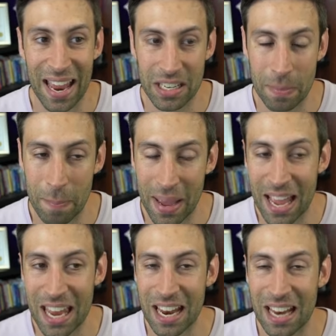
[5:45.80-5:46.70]
and
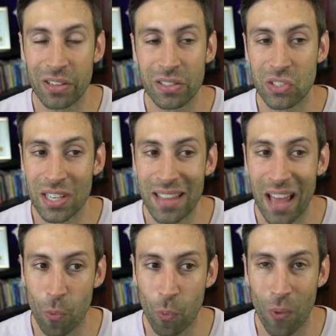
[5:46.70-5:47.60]
demand, and you can see
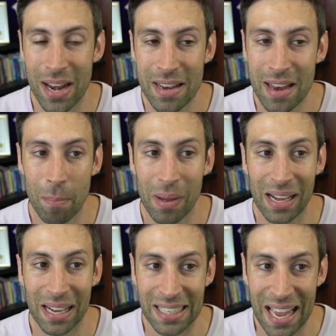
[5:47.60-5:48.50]
that red
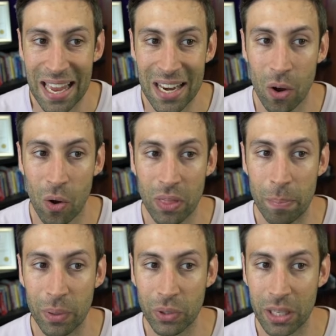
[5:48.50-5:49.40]
number again on the
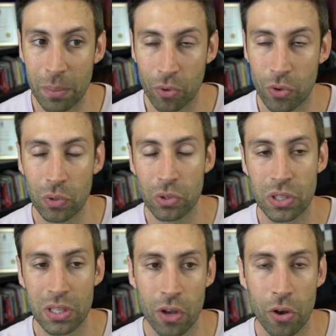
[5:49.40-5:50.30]
building
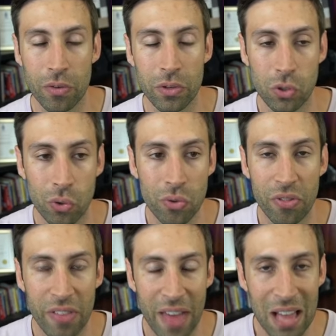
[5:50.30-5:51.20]
approvals. There's over
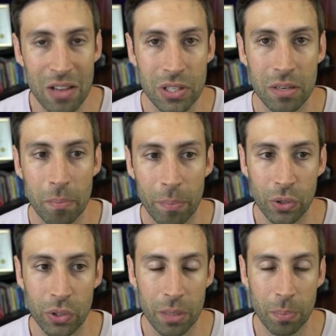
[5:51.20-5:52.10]
2,000
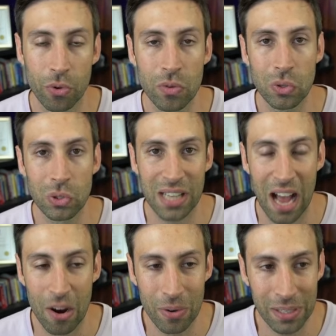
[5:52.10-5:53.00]
building approvals
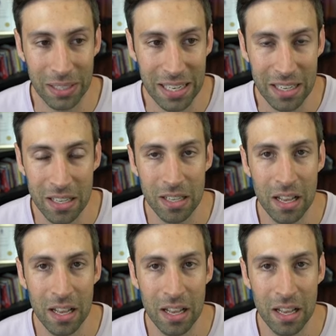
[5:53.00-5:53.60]
currently.